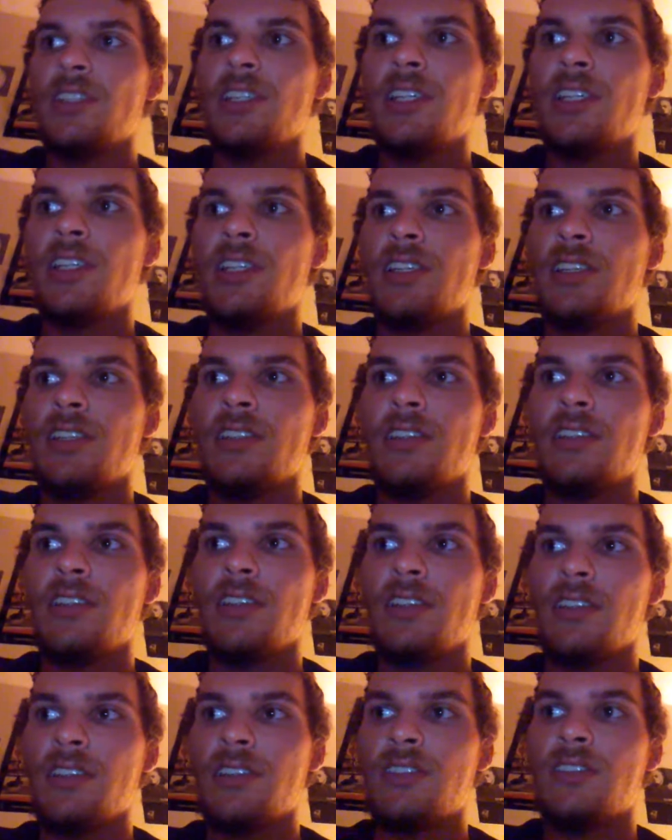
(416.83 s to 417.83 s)
and
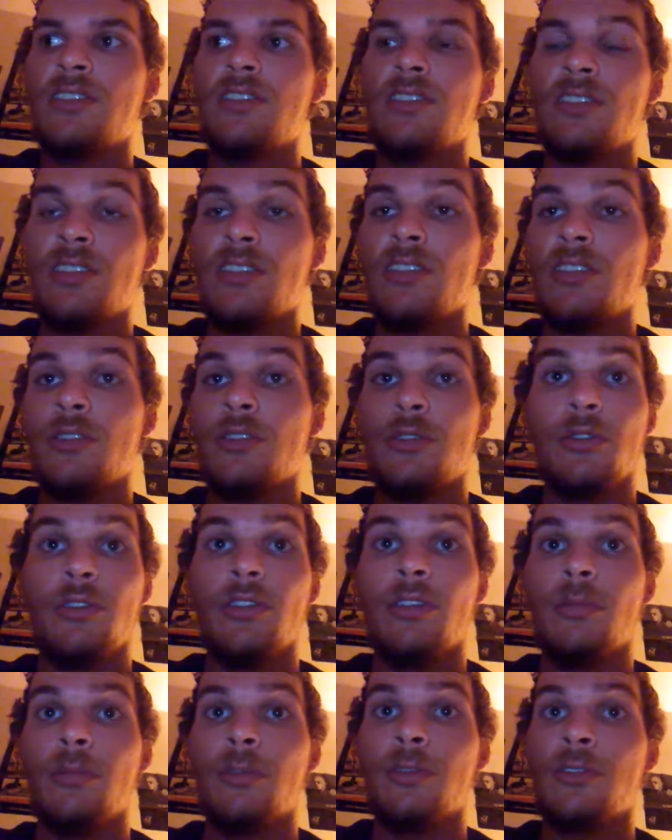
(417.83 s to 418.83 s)
it's an
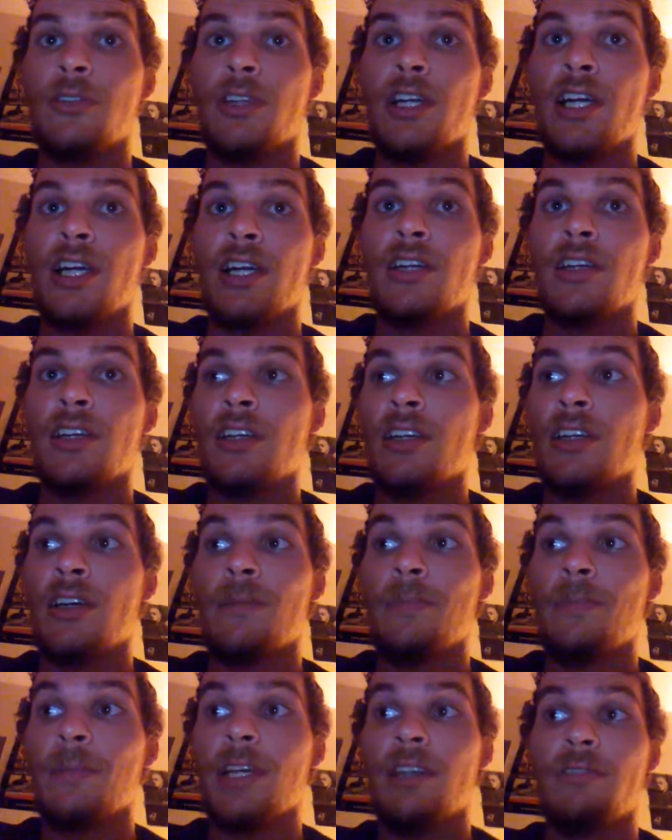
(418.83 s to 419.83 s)
enjoyable track, and
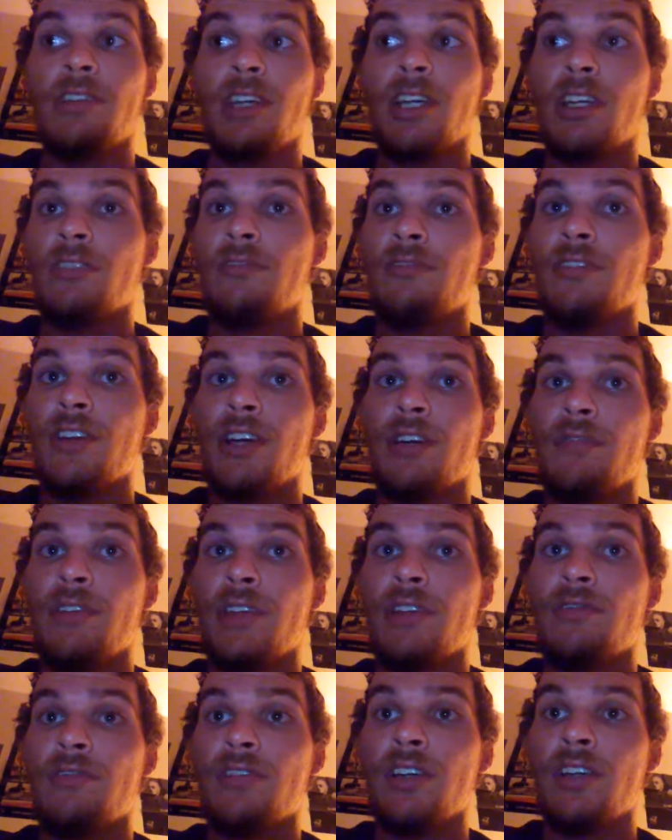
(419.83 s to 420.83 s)
I'm giving it a 5
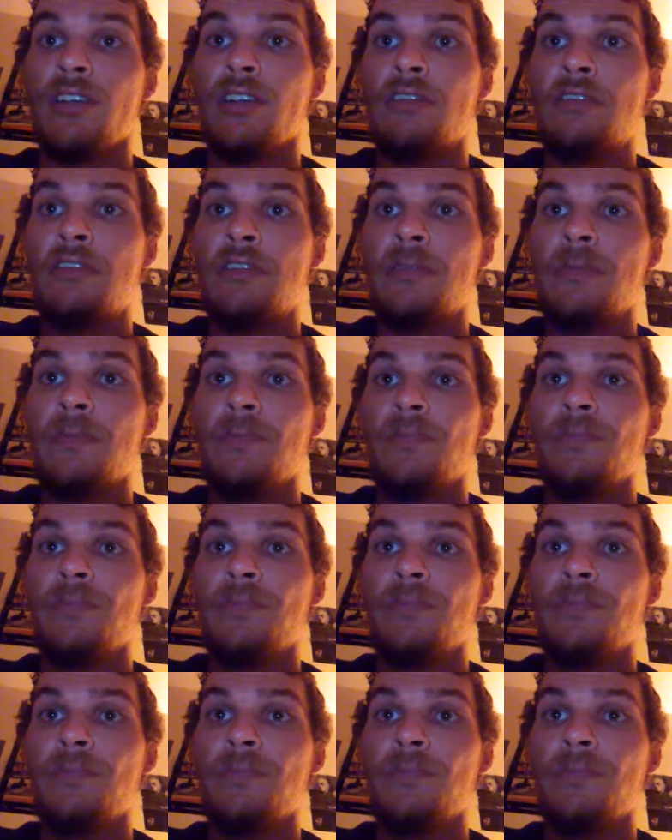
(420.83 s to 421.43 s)
out of 5.